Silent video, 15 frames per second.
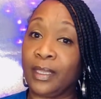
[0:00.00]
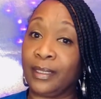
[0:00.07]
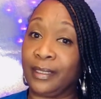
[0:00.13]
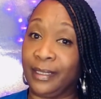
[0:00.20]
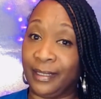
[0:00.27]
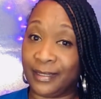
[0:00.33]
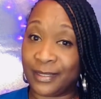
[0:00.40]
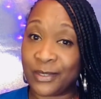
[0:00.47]

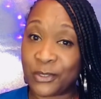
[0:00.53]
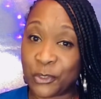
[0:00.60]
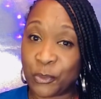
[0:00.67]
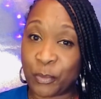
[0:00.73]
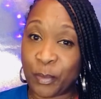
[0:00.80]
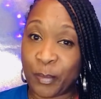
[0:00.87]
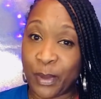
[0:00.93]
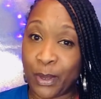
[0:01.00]
get to the
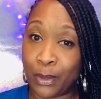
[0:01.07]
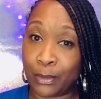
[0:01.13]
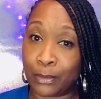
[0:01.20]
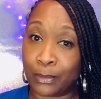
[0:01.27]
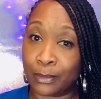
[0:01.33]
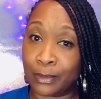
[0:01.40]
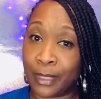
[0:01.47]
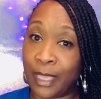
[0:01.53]
Super
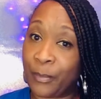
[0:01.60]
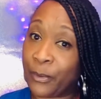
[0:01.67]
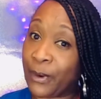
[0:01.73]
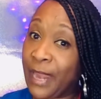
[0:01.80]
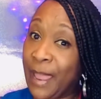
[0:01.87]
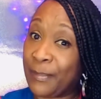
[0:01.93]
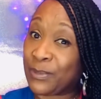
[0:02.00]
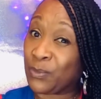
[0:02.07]
Bowl and
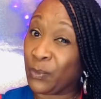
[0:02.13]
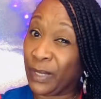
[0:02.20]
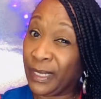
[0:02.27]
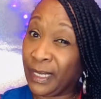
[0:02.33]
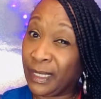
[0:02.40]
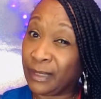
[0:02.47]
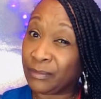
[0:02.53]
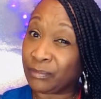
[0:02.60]
perhaps
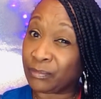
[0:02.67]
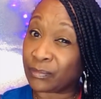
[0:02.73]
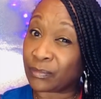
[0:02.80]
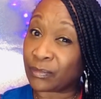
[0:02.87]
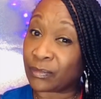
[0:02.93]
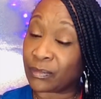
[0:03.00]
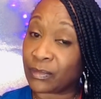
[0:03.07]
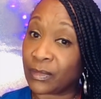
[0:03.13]
win it,
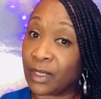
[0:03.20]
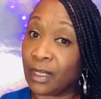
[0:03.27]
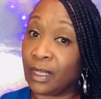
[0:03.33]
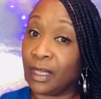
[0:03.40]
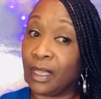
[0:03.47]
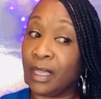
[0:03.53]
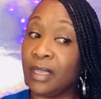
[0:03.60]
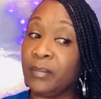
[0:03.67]

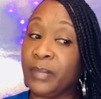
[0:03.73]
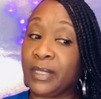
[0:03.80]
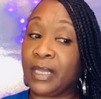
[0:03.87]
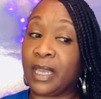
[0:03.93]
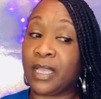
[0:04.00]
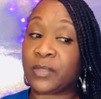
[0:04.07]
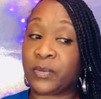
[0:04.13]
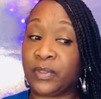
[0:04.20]

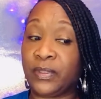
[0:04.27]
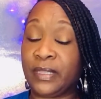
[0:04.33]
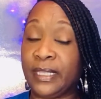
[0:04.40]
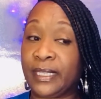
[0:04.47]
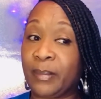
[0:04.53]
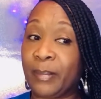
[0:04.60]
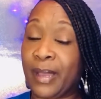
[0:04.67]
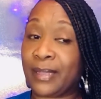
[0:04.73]
because when you
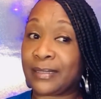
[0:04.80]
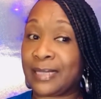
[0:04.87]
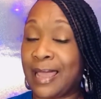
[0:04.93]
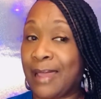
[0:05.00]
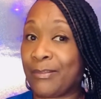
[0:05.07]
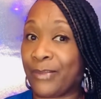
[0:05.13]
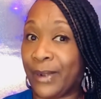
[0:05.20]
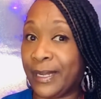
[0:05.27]
think about
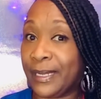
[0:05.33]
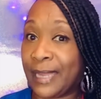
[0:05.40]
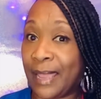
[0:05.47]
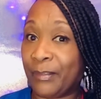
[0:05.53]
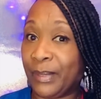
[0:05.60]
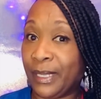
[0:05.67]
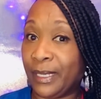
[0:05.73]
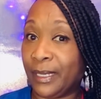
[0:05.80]
Tom Brady
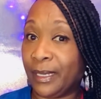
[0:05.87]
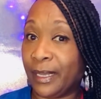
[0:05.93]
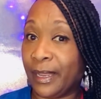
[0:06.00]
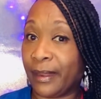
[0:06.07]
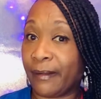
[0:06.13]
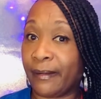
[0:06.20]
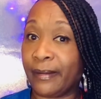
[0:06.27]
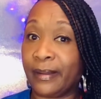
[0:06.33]
not being in
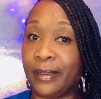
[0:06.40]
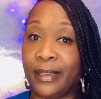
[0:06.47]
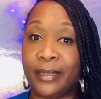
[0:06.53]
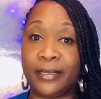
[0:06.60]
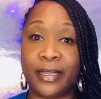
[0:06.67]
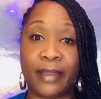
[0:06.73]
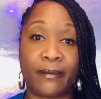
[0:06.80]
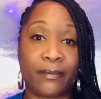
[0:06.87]
there
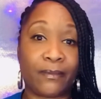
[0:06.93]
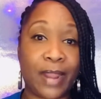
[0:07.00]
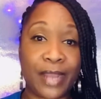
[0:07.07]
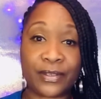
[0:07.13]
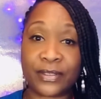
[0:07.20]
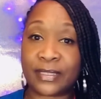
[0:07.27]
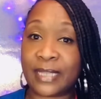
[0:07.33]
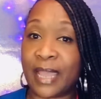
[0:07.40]
and Aaron
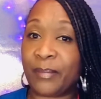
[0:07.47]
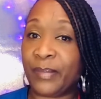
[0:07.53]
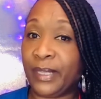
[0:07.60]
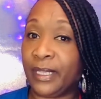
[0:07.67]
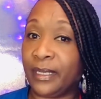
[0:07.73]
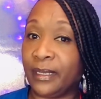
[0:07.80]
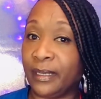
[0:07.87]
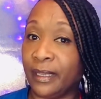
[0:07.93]
Rodgers not
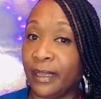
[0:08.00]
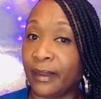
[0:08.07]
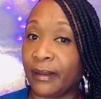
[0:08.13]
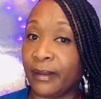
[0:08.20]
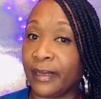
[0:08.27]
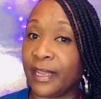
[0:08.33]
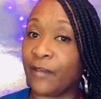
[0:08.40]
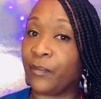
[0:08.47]
being in there,
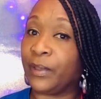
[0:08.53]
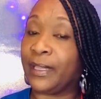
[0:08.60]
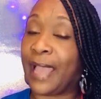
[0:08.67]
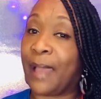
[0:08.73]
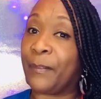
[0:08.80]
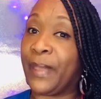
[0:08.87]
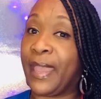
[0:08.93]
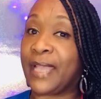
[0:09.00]
and if we
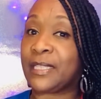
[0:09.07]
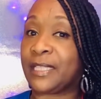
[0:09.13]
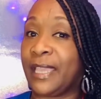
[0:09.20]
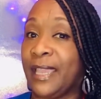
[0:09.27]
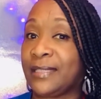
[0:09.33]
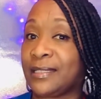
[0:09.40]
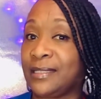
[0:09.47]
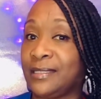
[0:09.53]
got past
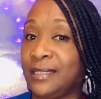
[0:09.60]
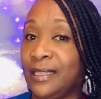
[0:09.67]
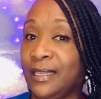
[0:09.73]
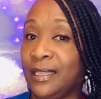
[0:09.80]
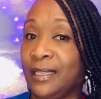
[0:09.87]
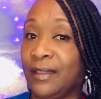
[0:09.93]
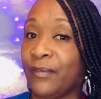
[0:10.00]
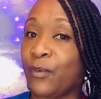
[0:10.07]
Kansas
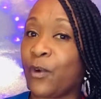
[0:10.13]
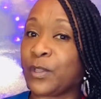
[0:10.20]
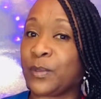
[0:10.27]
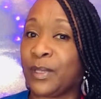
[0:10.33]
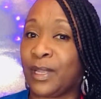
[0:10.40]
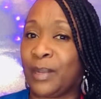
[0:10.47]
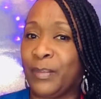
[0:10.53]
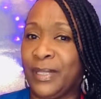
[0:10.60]
City, of course
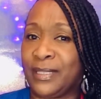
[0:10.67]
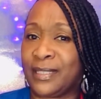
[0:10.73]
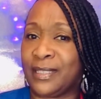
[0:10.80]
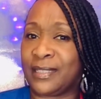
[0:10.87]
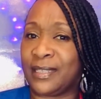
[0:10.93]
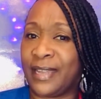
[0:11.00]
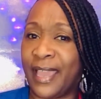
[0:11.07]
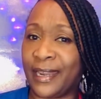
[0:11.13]
we're going to beat
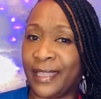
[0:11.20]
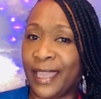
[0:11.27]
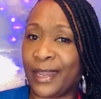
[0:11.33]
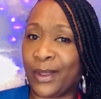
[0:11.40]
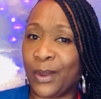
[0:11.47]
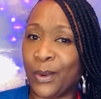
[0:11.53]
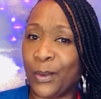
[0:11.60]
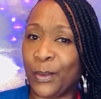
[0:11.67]
Cincinnati at
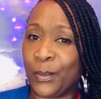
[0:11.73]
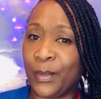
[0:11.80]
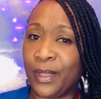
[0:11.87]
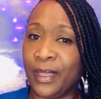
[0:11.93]
home,